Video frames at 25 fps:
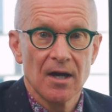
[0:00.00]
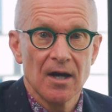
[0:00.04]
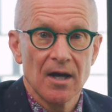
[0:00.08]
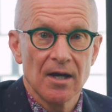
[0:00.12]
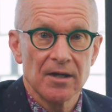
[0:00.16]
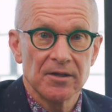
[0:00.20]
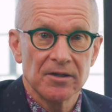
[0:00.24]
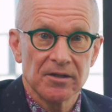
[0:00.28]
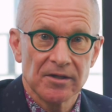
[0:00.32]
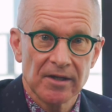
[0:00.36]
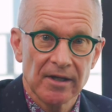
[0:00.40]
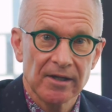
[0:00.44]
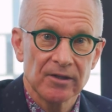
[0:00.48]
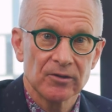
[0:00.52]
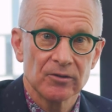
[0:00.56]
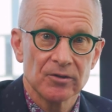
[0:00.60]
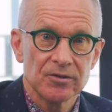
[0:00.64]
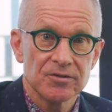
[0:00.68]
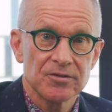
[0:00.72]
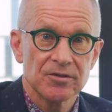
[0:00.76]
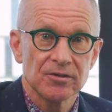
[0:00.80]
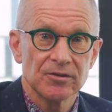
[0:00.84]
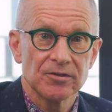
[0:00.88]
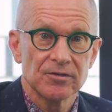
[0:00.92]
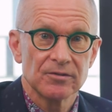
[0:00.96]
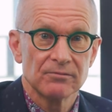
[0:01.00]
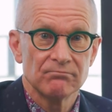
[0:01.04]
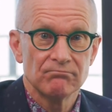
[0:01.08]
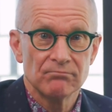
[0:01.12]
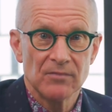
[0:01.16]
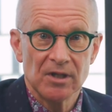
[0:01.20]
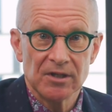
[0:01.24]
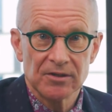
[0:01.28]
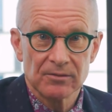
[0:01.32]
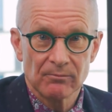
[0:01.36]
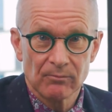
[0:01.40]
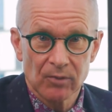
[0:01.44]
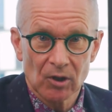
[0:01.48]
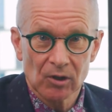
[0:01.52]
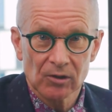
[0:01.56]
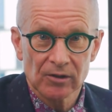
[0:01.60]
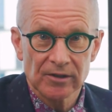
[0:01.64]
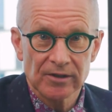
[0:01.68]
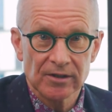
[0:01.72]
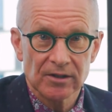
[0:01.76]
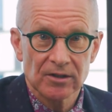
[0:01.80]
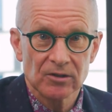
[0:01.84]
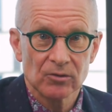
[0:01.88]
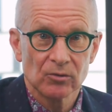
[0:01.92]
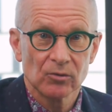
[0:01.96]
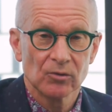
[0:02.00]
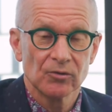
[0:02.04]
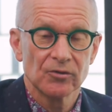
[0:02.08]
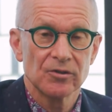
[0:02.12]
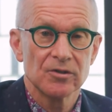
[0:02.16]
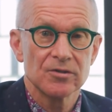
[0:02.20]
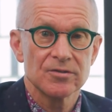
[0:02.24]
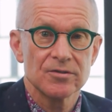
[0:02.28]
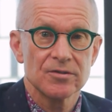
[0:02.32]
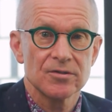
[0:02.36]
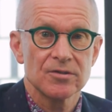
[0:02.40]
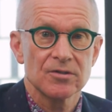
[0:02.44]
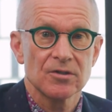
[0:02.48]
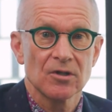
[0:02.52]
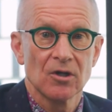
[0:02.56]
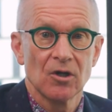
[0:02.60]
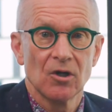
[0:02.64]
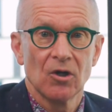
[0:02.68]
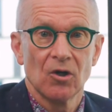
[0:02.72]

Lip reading: an inherited metabolic illness